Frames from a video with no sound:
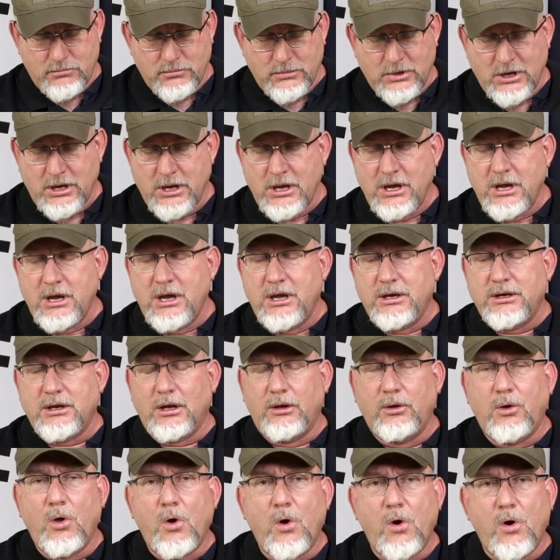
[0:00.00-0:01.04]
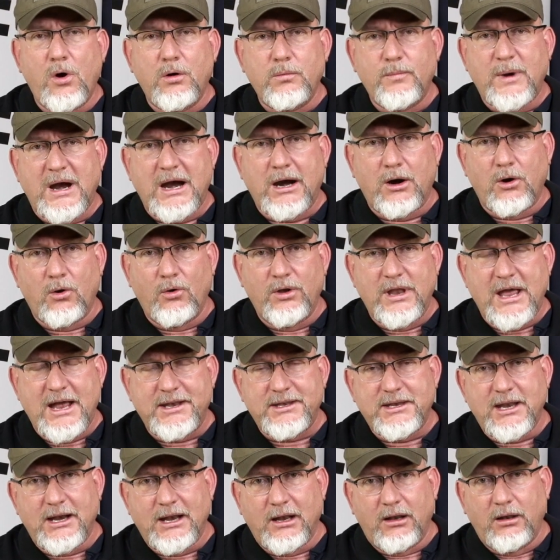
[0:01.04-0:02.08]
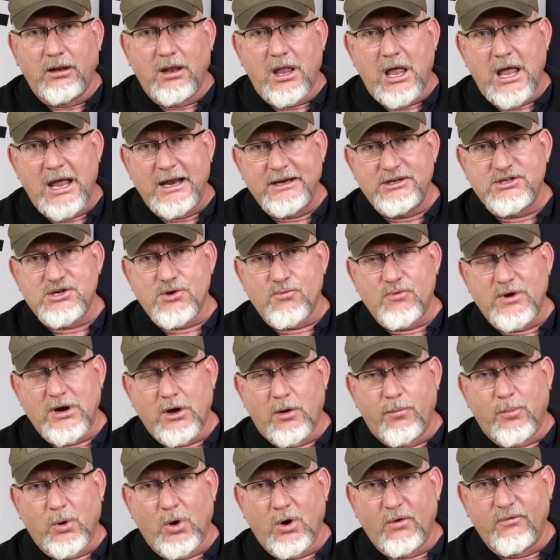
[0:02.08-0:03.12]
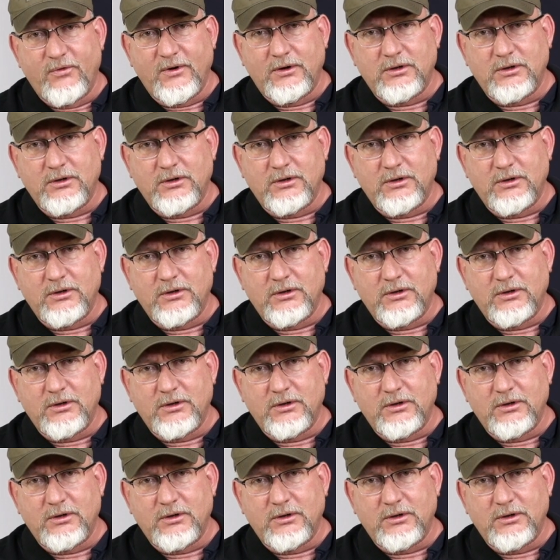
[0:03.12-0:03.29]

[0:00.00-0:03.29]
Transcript: the long barrel nut that aligns the rail perfectly